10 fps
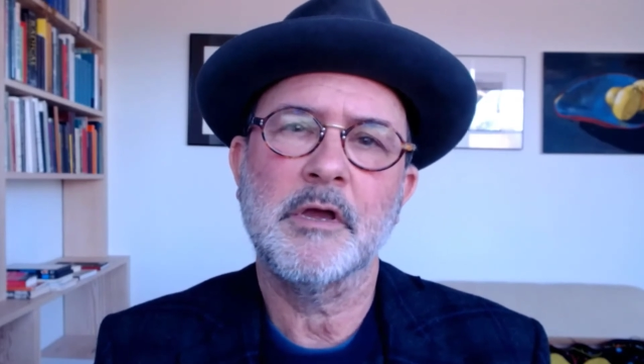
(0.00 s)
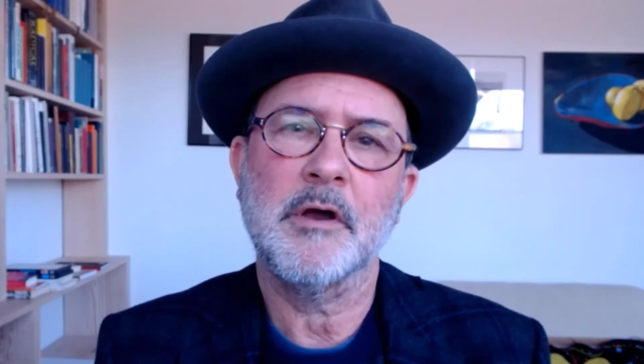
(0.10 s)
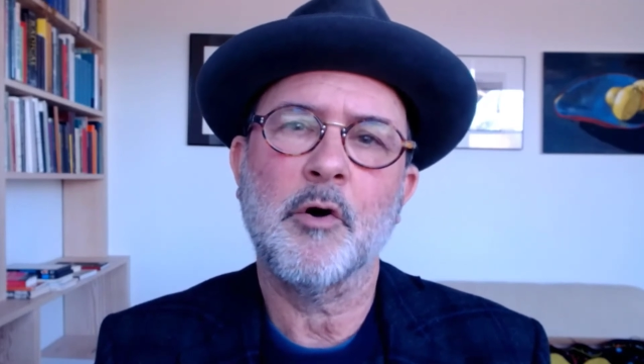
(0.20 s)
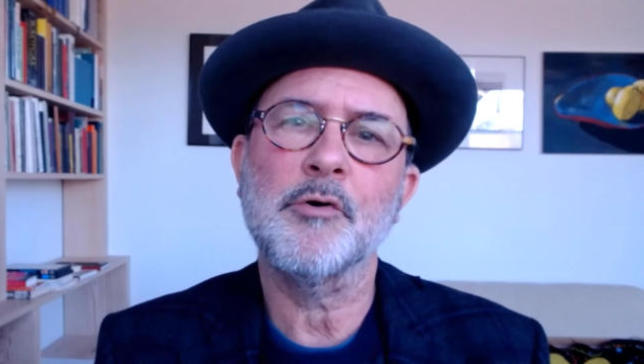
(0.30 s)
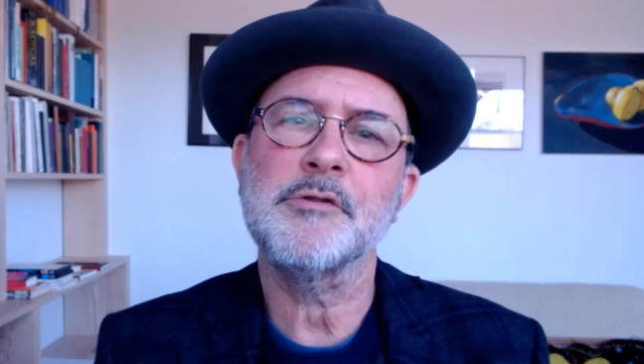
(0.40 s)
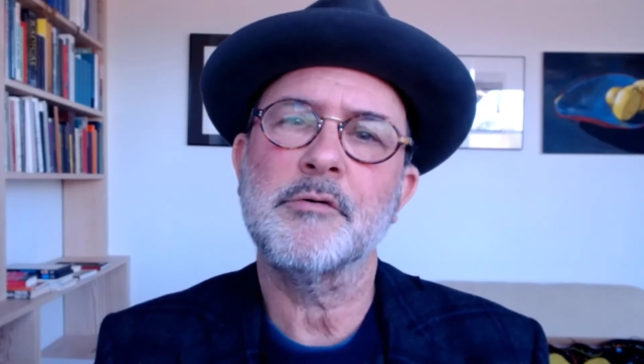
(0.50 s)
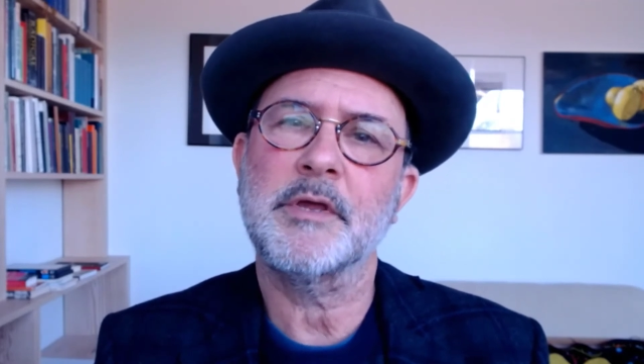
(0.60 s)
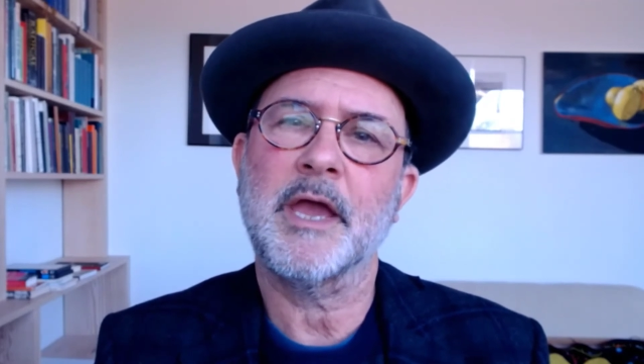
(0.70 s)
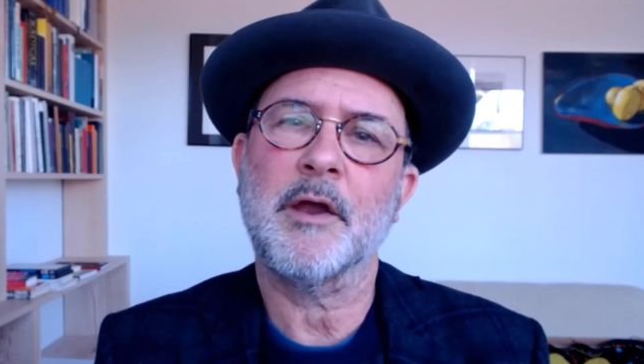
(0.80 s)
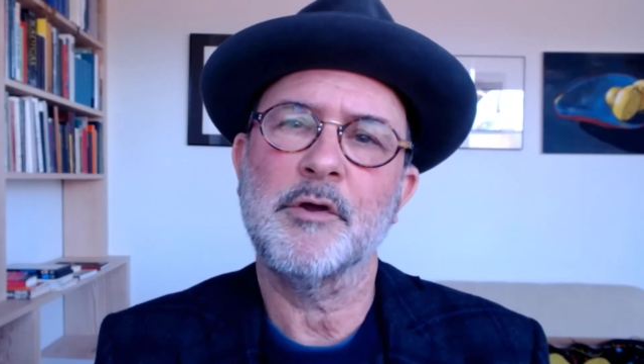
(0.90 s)
also
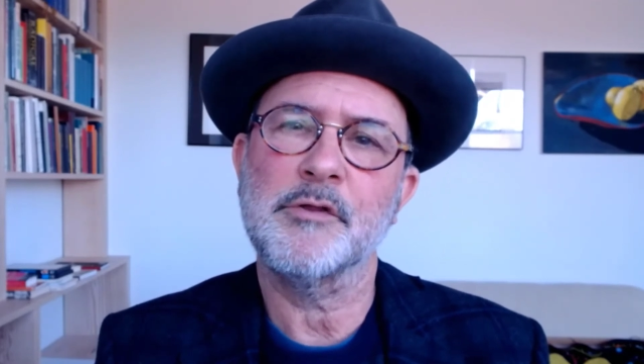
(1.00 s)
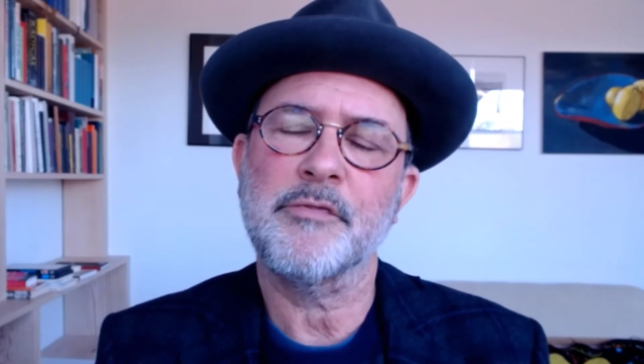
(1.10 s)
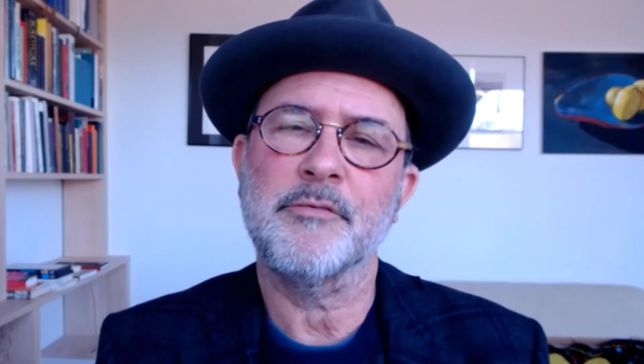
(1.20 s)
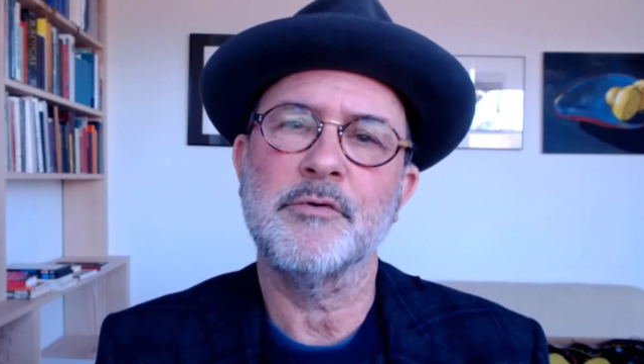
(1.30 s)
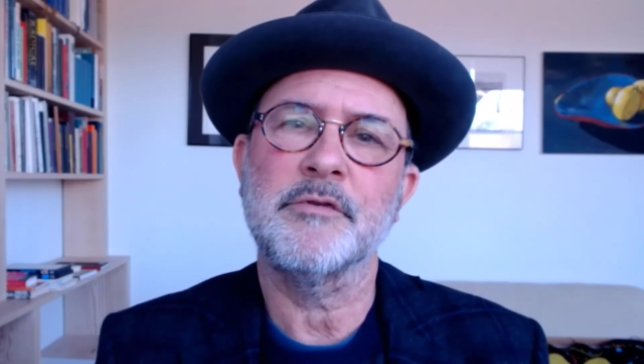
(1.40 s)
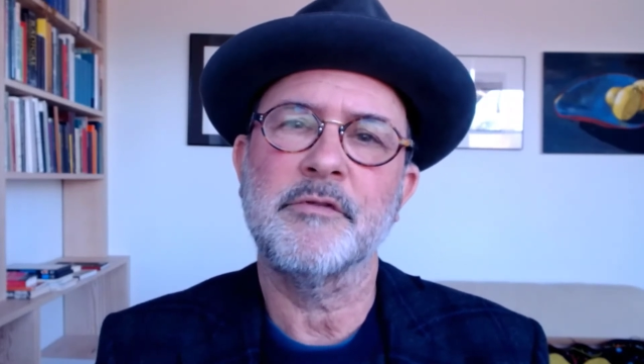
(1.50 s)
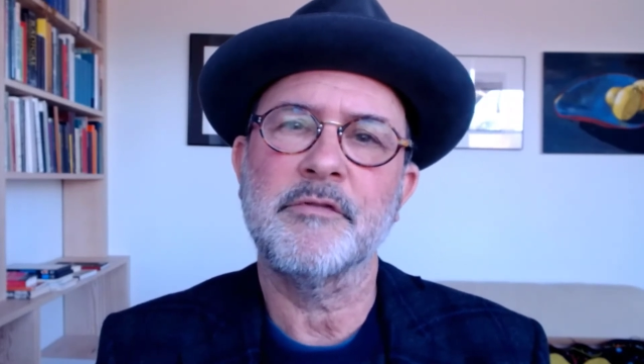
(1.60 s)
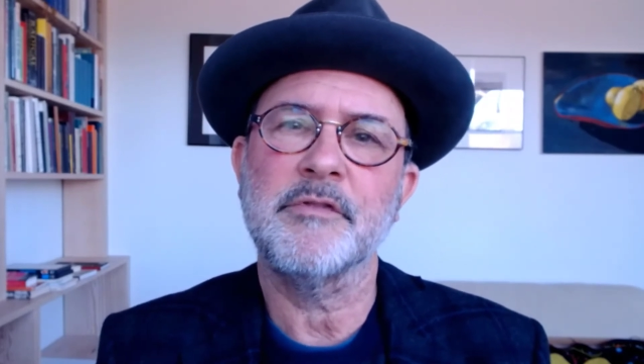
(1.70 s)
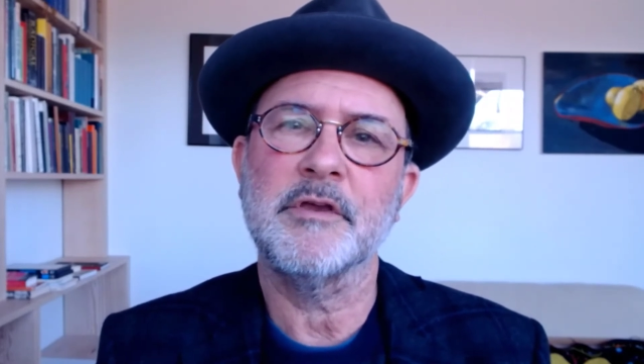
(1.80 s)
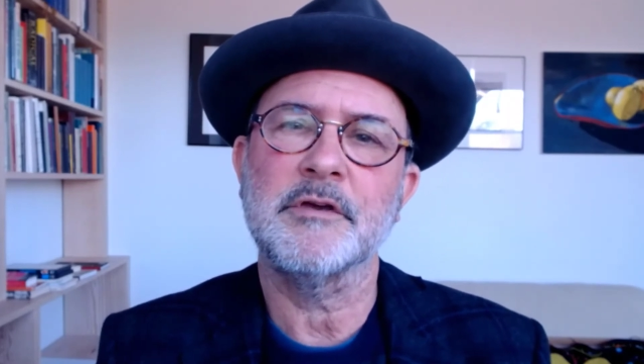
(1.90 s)
carries through to the
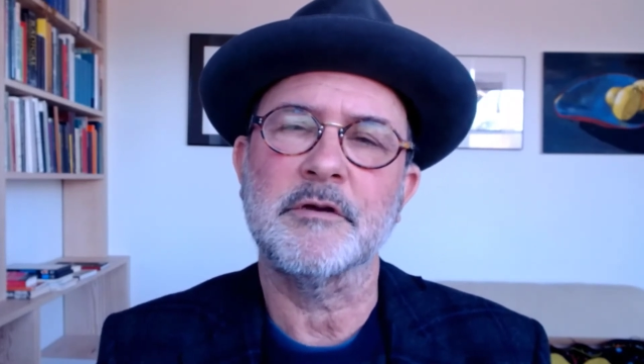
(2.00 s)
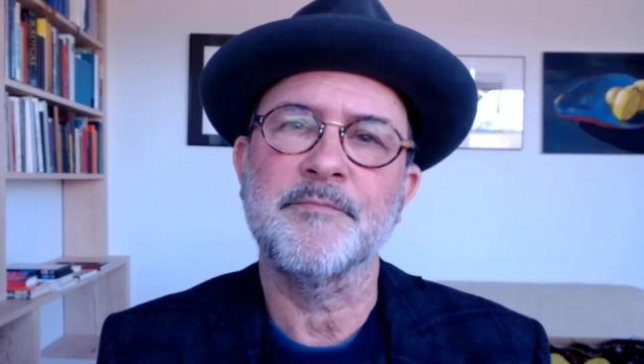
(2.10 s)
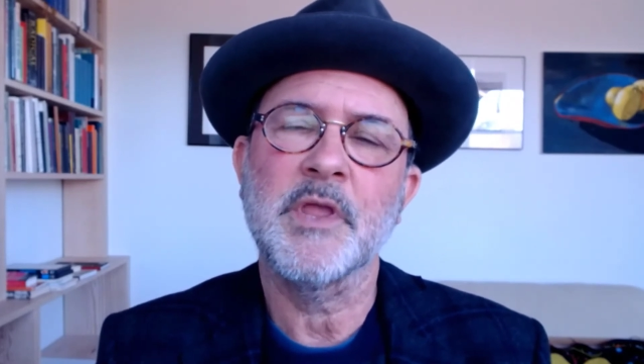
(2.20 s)
theater.